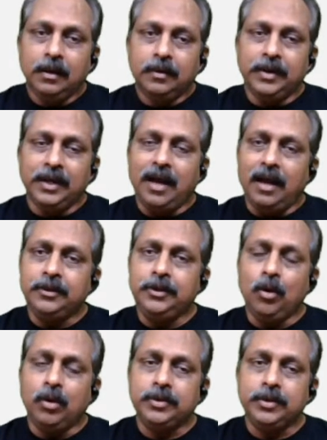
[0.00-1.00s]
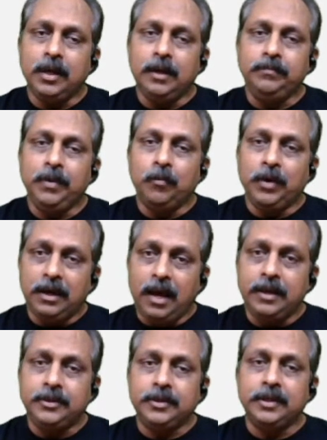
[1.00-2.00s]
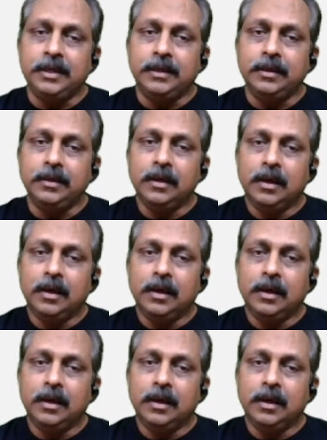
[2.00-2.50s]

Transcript: Then ask yourself, will I say